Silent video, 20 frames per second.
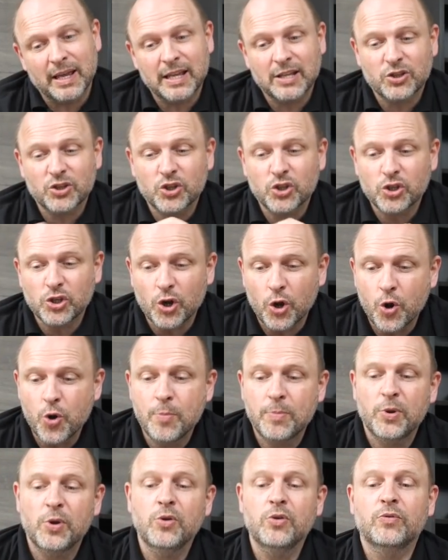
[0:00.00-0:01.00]
It's so
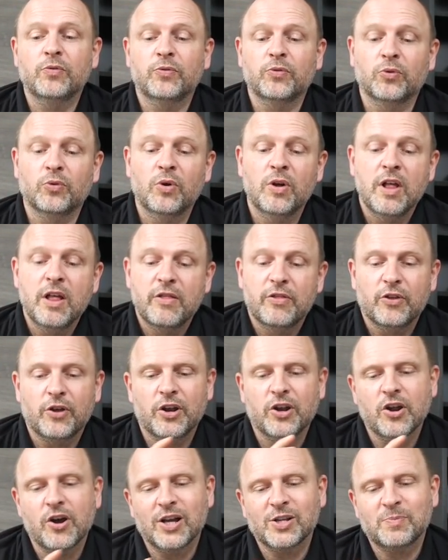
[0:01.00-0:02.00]
beautiful that
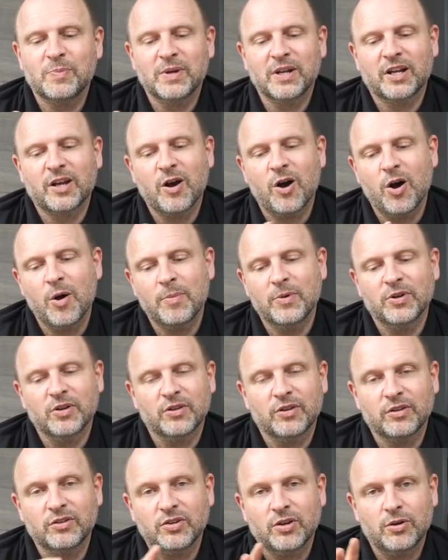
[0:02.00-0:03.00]
a nice bit of carbon
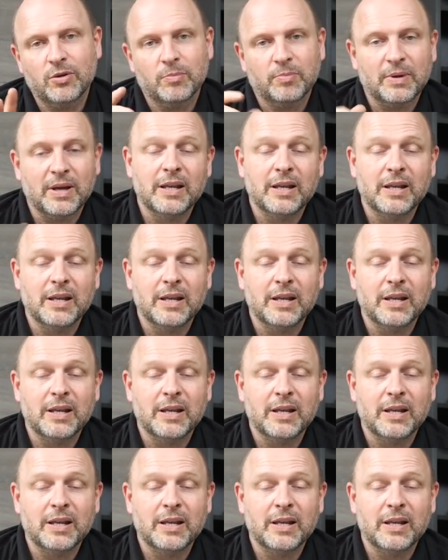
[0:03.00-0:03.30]
at the top,